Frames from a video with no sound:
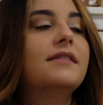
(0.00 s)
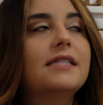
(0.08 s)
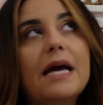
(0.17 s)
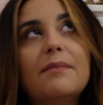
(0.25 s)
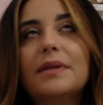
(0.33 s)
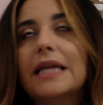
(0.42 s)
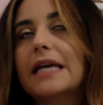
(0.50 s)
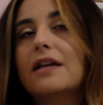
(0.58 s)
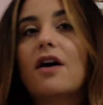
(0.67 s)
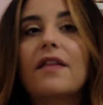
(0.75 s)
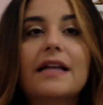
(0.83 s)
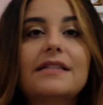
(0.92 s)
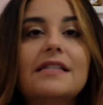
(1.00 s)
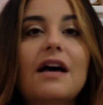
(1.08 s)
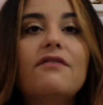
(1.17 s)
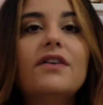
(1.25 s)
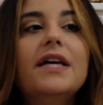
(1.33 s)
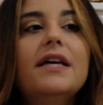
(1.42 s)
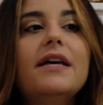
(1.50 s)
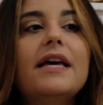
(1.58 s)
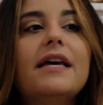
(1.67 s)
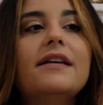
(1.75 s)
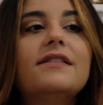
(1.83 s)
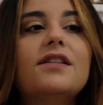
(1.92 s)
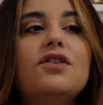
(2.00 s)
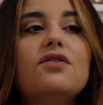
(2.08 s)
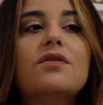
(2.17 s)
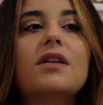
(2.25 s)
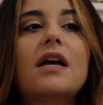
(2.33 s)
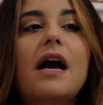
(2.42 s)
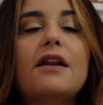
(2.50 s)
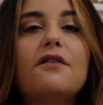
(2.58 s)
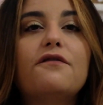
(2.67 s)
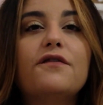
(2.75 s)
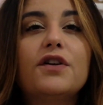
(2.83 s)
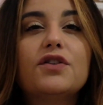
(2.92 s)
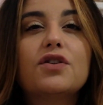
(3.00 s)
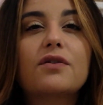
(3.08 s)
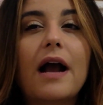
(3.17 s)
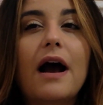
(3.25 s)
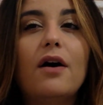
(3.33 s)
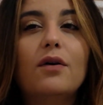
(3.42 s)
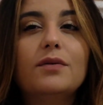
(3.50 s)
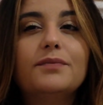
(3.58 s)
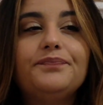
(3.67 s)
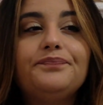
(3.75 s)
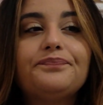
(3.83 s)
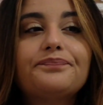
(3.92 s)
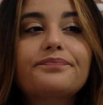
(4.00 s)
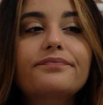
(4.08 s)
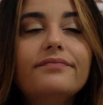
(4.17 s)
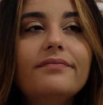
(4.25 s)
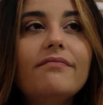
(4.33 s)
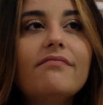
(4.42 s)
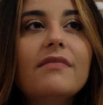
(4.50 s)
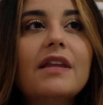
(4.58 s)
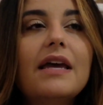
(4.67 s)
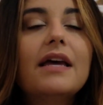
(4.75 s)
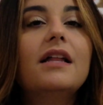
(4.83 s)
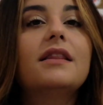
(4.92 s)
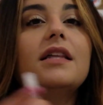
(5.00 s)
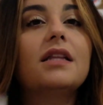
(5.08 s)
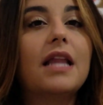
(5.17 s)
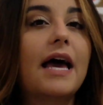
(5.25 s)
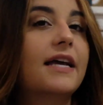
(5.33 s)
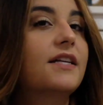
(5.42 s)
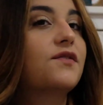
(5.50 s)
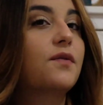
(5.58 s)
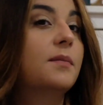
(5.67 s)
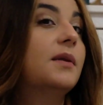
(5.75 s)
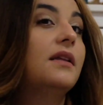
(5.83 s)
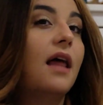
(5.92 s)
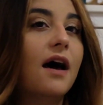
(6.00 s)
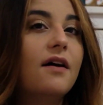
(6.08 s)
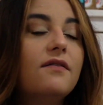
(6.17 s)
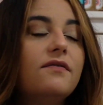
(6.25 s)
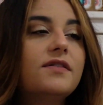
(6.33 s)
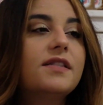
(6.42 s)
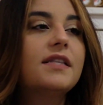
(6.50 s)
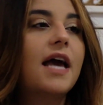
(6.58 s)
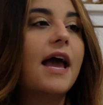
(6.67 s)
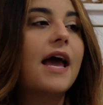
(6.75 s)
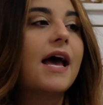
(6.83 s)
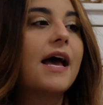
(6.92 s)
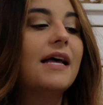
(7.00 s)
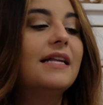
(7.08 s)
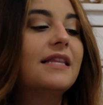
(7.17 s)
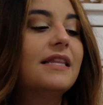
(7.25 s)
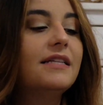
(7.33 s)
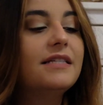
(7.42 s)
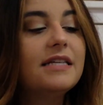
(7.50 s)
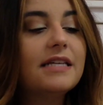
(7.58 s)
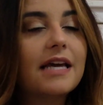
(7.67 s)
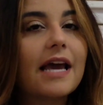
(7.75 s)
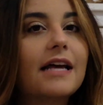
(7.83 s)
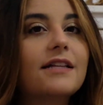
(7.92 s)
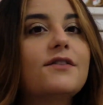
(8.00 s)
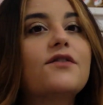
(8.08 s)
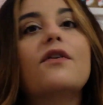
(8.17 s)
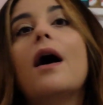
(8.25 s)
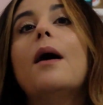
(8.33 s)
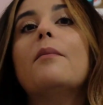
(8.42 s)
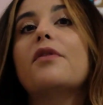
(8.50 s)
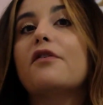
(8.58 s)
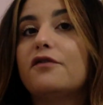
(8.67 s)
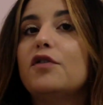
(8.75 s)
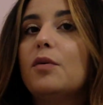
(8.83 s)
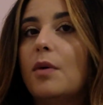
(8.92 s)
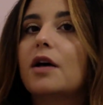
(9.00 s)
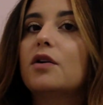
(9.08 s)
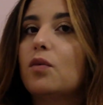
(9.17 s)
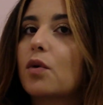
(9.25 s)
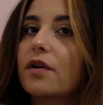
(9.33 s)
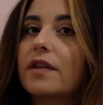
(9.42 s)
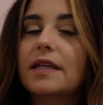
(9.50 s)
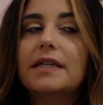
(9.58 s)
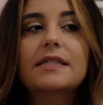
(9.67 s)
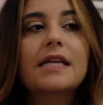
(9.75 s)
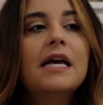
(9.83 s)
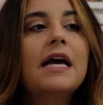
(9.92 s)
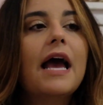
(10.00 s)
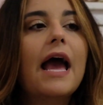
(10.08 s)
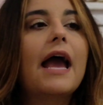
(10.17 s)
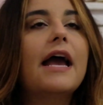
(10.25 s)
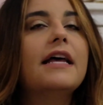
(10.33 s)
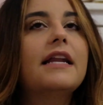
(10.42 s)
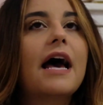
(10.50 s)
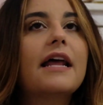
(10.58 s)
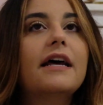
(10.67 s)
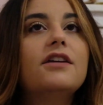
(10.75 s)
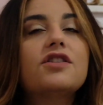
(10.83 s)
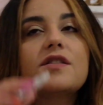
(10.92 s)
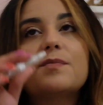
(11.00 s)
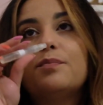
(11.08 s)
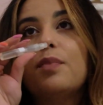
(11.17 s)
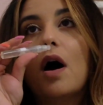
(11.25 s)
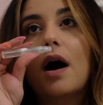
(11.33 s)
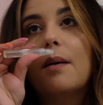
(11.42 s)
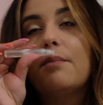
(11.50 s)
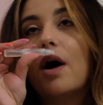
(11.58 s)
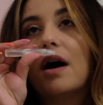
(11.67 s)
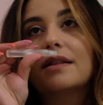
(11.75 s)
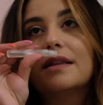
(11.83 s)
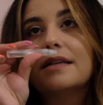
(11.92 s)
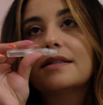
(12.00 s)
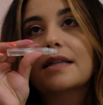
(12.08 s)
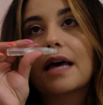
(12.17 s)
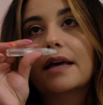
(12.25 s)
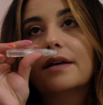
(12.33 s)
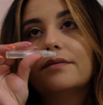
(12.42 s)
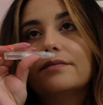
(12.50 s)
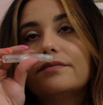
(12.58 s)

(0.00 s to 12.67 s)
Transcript: sampling and all that stuff is that you can kind of filter out the likes from the loves and the decants from the full bottle worthies. And had I just bought this like